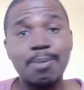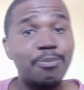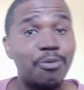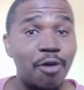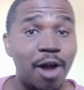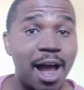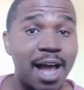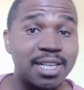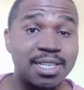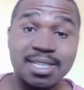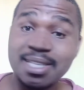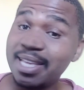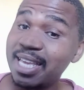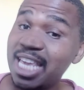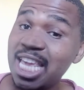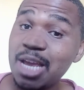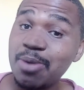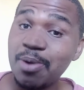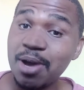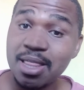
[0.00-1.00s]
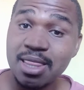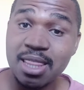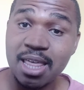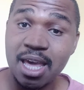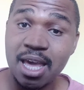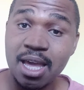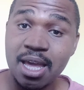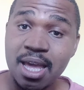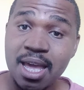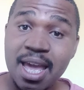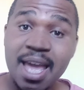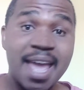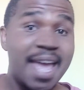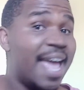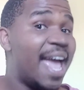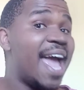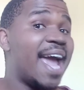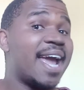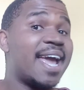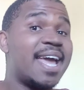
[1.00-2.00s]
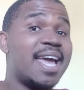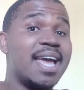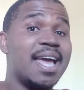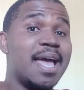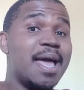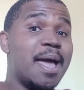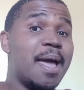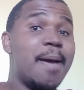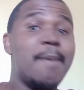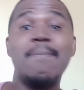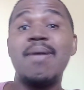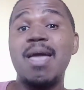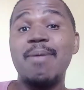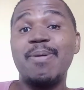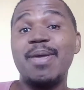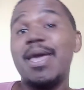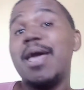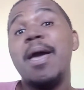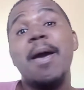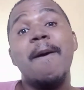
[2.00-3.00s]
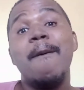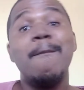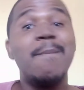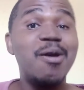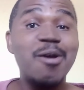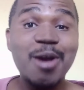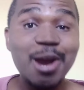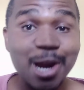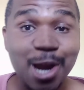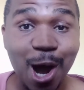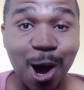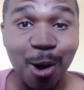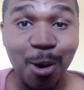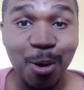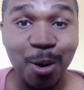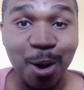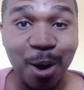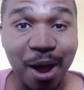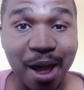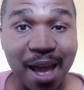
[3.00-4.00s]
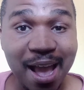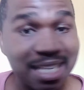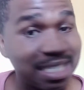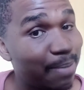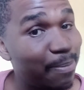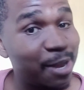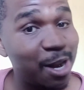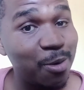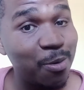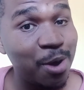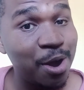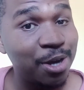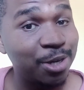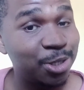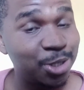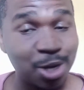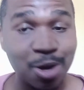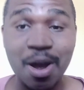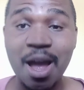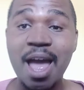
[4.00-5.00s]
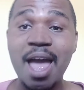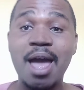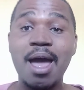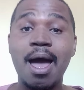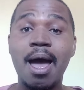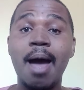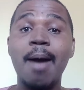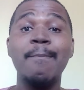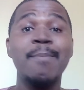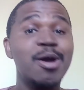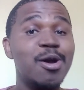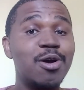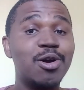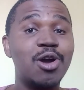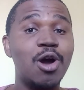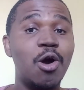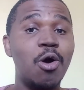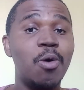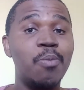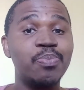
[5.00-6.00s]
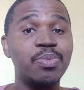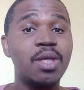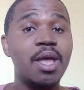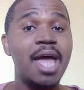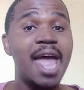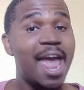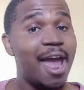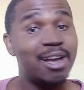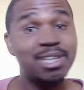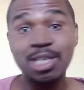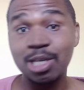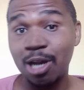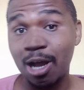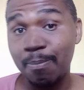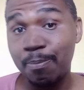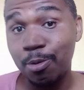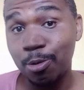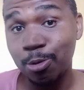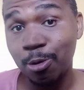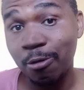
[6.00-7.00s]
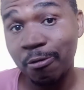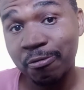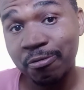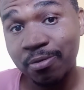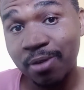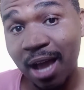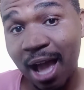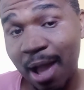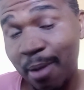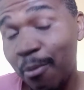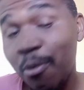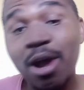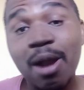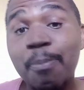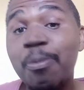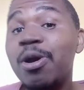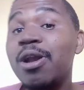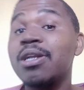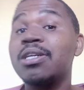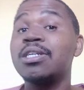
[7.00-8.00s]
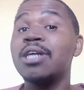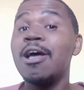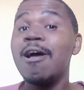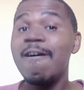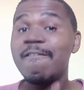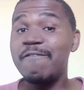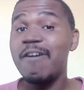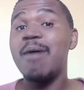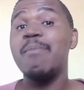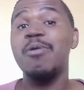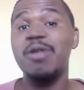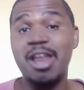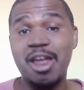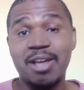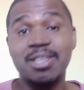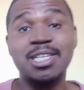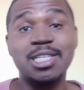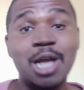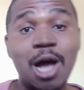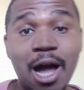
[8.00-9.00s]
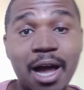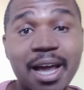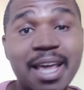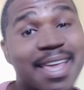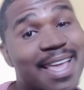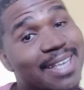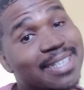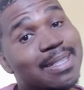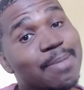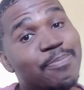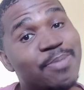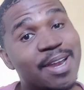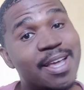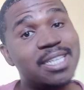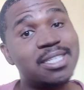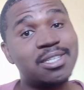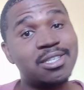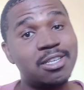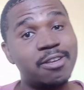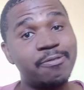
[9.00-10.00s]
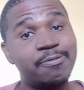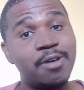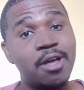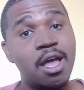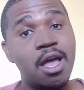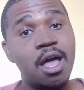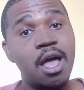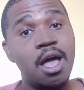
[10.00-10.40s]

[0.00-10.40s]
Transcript: surprise is the key word there. Heck, maybe miracle is a better word, A miracle Eric Ten Hag pulled off. I want to put it firmly on Eric Ten Hag. Yes, the players deserve